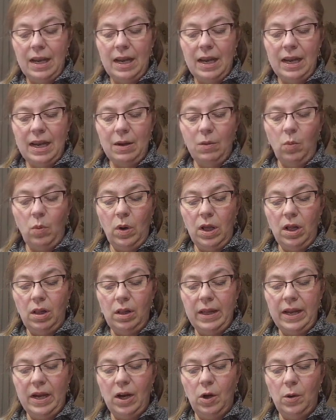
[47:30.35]
it
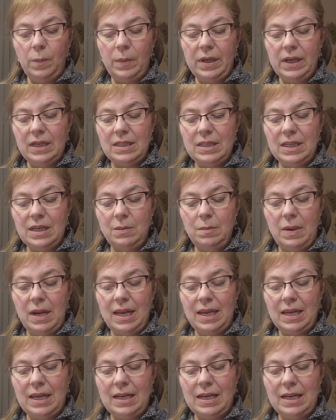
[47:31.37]
will help, and it did
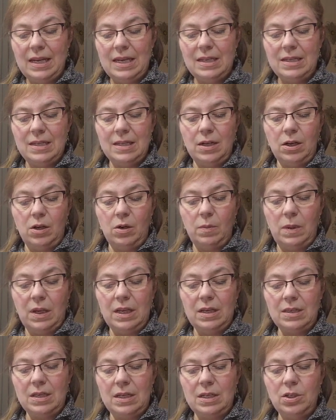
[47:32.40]
make it easier
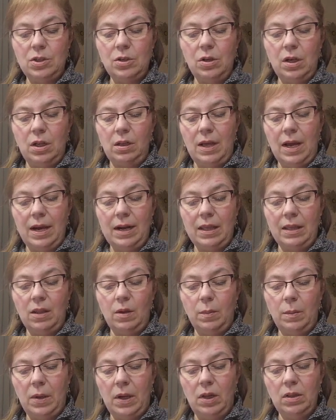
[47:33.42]
because I took a lot of the
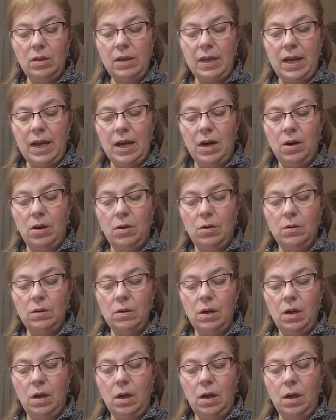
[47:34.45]
bulk out
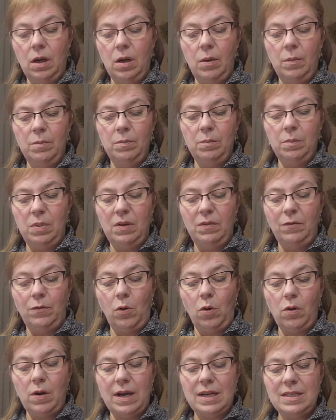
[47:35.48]

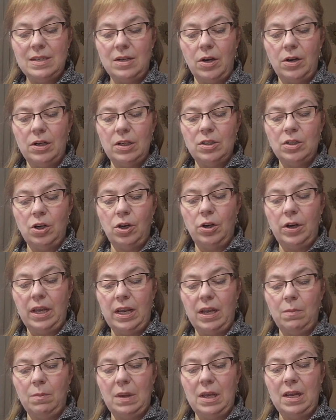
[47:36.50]
before I started turning
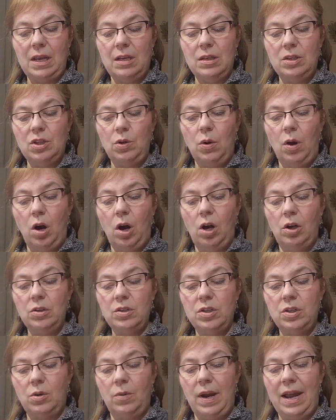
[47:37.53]
it, because you
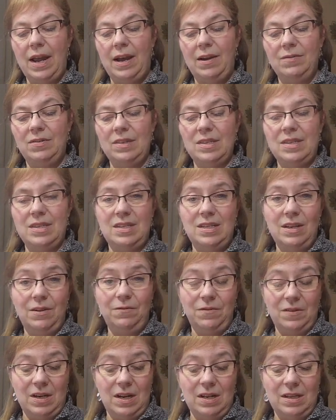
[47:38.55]
also have the
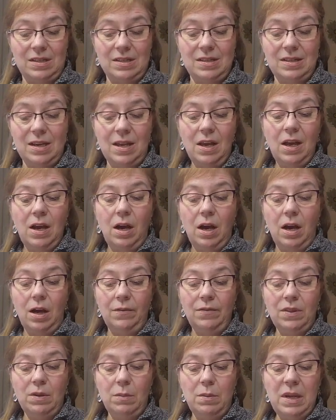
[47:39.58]
stiffness
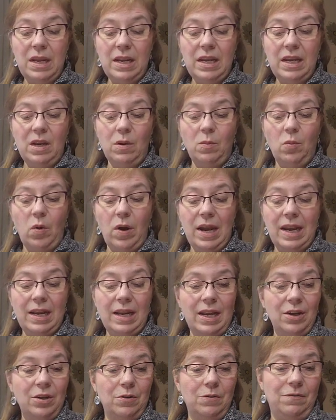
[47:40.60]
of the medium weight
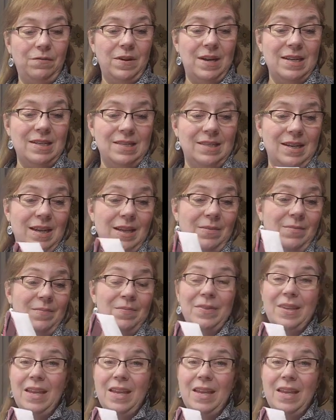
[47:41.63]
interfacing.